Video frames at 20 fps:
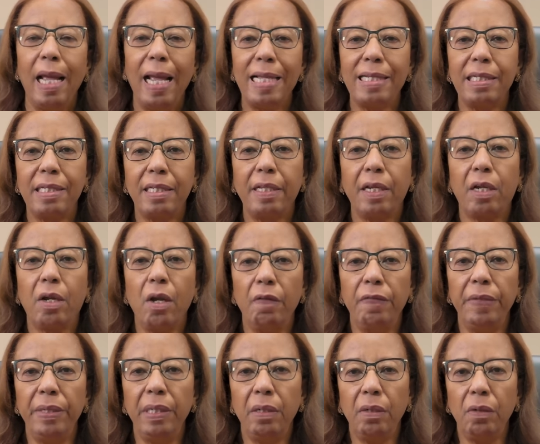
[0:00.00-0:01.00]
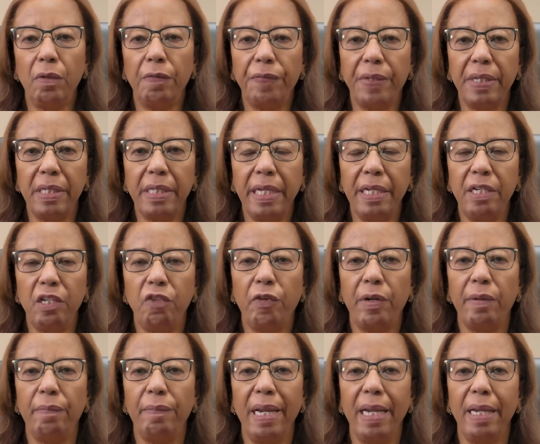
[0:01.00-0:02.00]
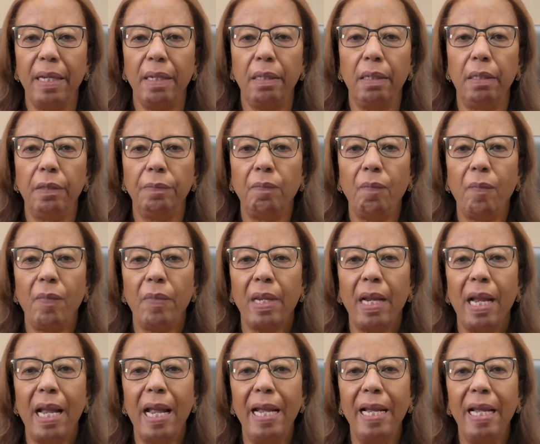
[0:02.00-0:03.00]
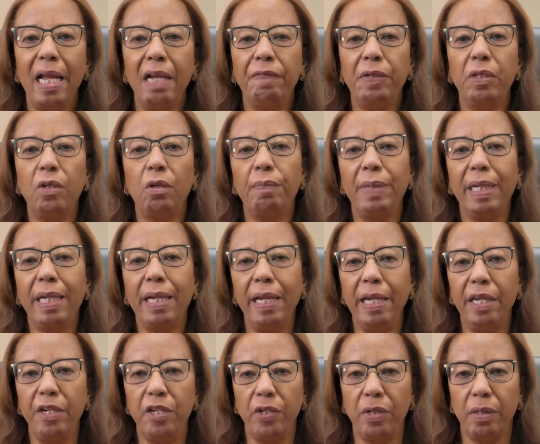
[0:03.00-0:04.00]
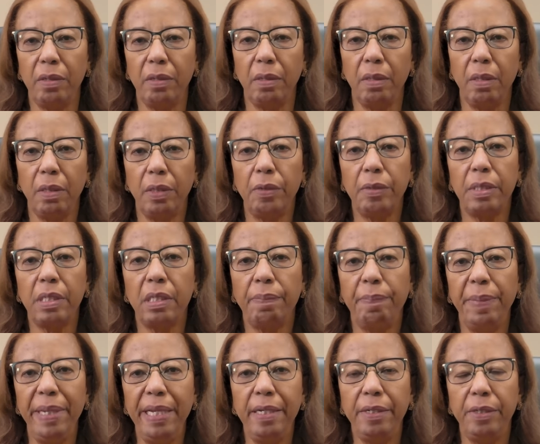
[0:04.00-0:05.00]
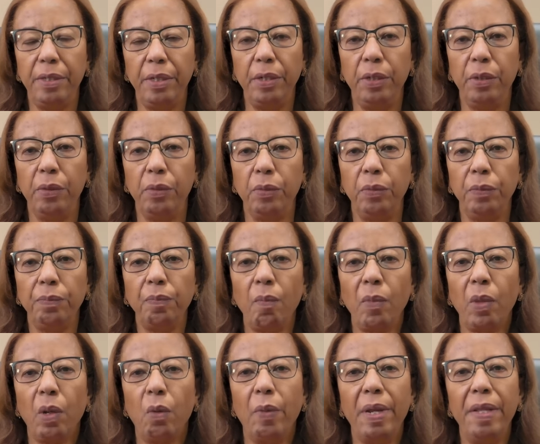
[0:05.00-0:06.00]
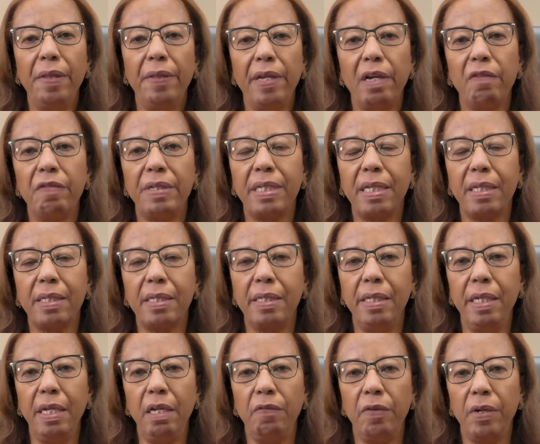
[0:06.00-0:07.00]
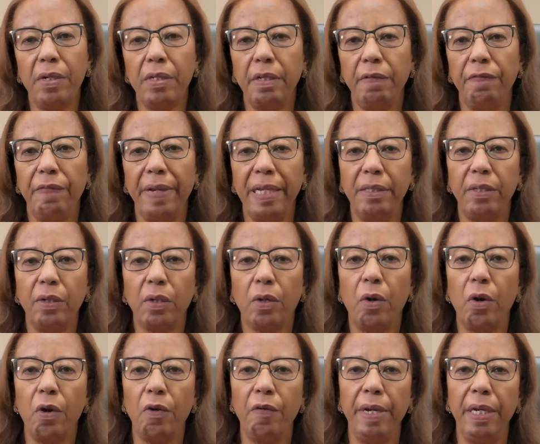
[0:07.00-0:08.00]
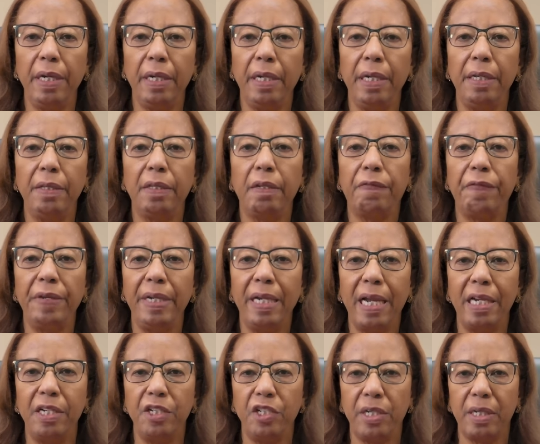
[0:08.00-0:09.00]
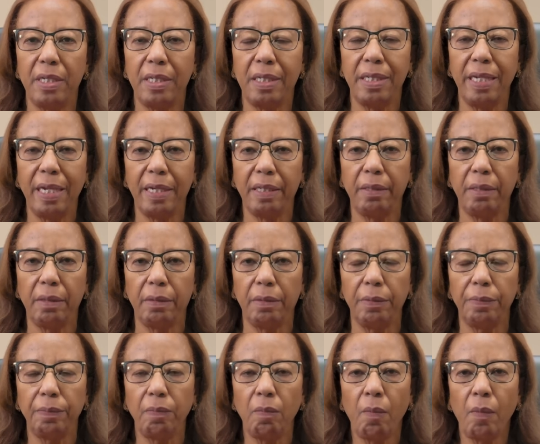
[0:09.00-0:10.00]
As the governor of the central bank, I have an obligation to speak to you when there is a serious event occurring in the financial sector.